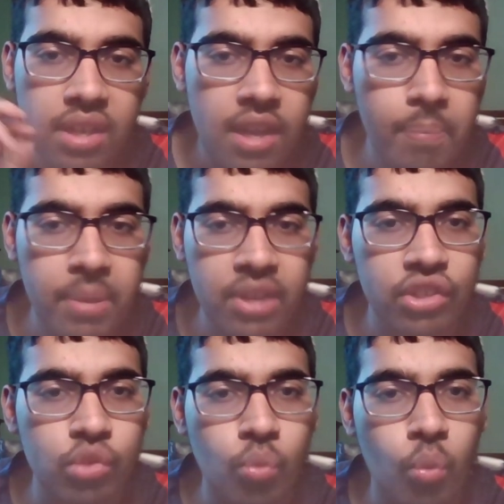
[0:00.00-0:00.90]

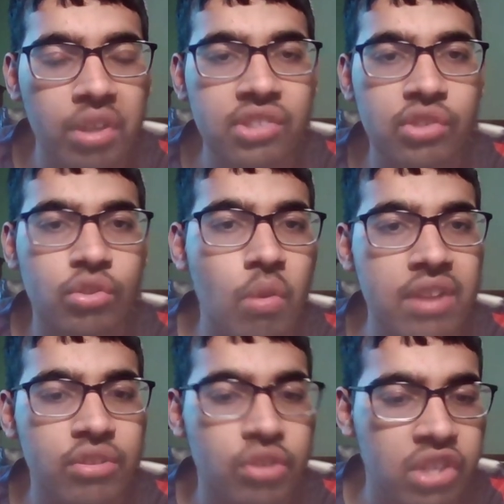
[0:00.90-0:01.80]
Because what's so
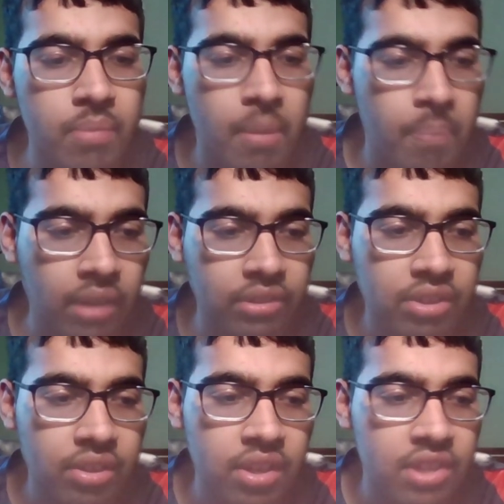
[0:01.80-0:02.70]
interesting about
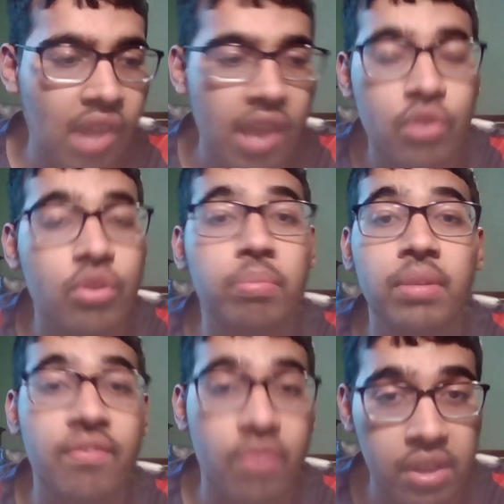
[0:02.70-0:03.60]
Balogun is that he could have
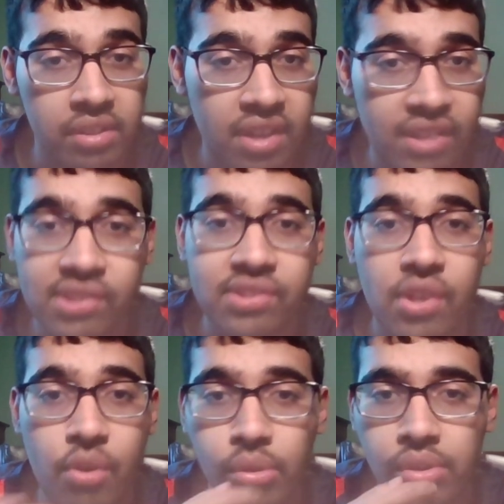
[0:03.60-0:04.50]
played for England, as I said
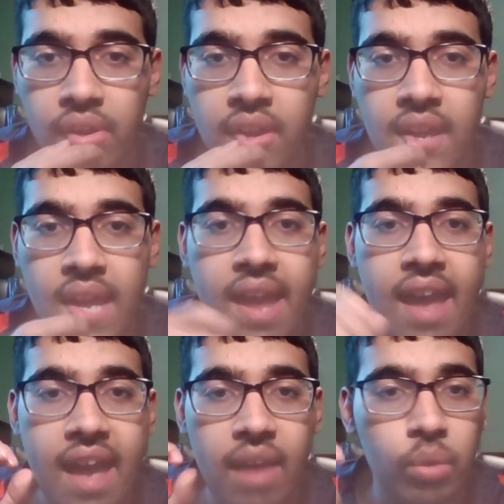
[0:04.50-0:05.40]
earlier.
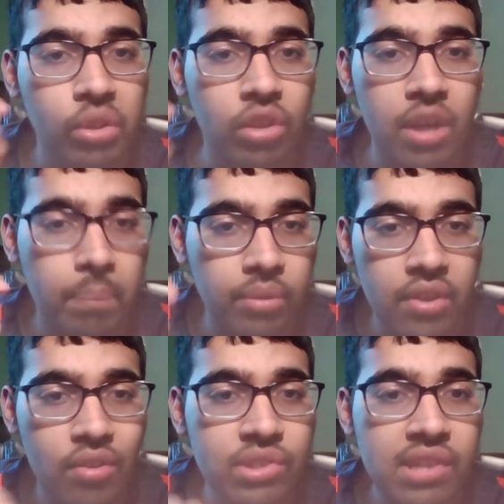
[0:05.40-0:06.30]
And we look at
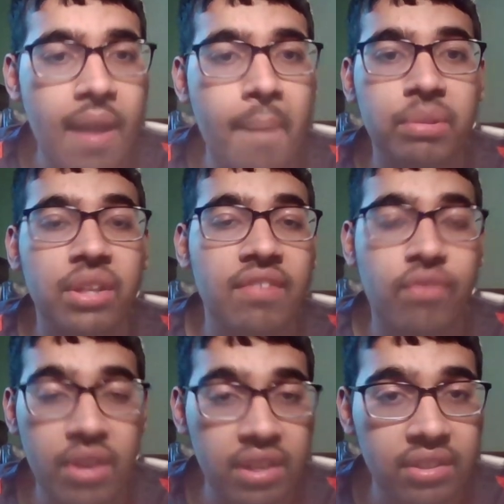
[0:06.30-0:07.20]
players that have played for
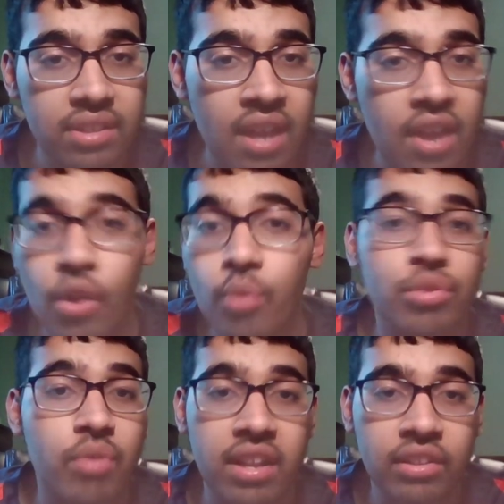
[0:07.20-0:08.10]
England and are
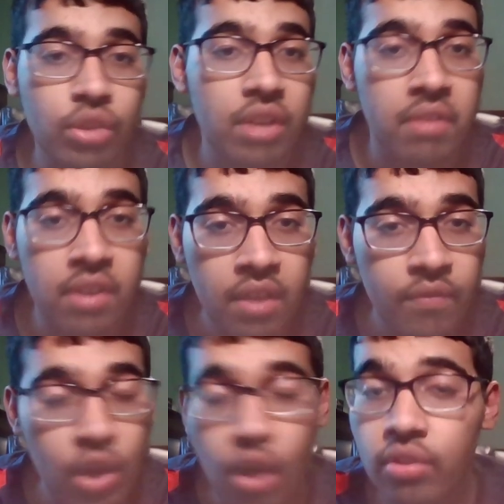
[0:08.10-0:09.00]
regretting. Look at
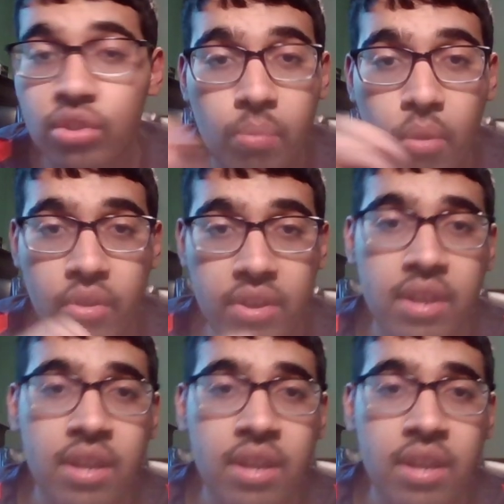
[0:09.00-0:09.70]
Fikayo Tomori.